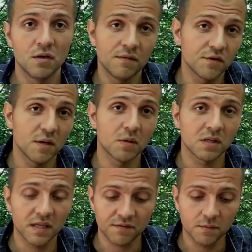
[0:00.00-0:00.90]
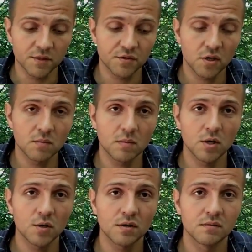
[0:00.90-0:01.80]
If you double click from the turbo
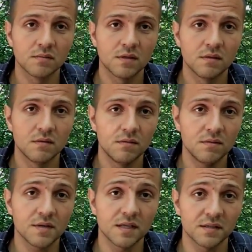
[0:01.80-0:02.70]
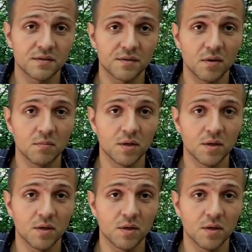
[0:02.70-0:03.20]
mode, you get the strobe